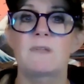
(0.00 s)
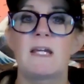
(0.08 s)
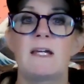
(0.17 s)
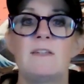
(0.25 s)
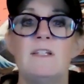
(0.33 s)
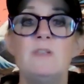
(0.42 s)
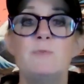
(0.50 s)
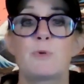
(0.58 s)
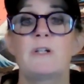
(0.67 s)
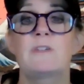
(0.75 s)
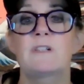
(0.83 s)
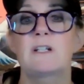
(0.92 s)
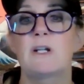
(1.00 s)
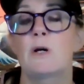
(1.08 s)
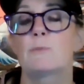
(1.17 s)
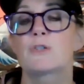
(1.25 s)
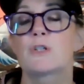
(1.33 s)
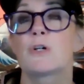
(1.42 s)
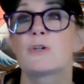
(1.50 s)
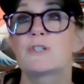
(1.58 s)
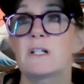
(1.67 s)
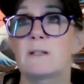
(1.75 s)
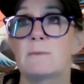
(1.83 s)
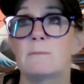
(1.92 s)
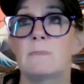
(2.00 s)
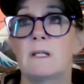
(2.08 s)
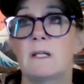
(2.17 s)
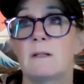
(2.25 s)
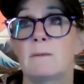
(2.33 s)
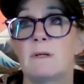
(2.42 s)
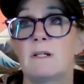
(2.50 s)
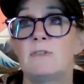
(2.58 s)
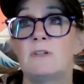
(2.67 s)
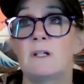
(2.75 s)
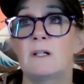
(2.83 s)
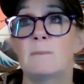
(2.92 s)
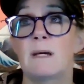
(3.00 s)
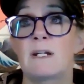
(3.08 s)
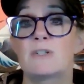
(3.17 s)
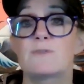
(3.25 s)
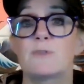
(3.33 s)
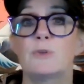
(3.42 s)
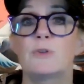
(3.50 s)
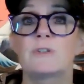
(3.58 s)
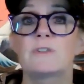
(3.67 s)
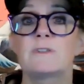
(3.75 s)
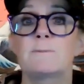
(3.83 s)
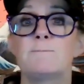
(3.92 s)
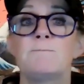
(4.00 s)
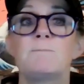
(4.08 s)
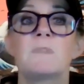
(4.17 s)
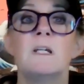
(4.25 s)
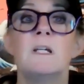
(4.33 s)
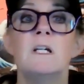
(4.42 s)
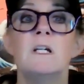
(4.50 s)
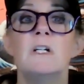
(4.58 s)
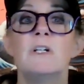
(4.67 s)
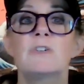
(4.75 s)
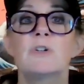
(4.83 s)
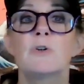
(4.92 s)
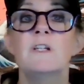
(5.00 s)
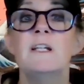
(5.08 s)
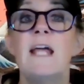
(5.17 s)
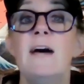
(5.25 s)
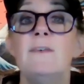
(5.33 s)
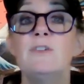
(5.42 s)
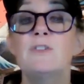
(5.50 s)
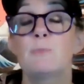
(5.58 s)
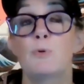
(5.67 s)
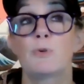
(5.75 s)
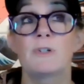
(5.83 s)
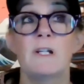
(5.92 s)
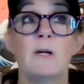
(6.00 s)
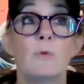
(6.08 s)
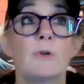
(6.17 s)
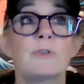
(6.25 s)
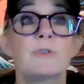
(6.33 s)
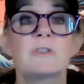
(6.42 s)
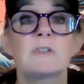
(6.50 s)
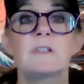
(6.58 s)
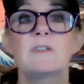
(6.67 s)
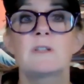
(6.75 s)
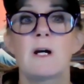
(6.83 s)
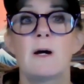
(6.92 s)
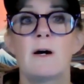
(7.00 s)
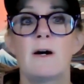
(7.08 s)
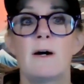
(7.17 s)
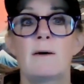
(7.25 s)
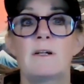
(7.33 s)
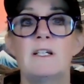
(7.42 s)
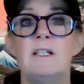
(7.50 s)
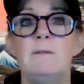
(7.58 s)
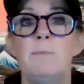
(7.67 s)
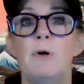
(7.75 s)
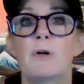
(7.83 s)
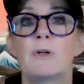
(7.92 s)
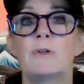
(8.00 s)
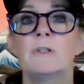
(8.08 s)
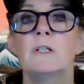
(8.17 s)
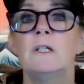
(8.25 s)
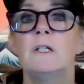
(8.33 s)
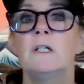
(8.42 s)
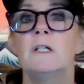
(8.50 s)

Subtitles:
And these breaks can help charge and maintain and manage focus. So then having support networks is a key part.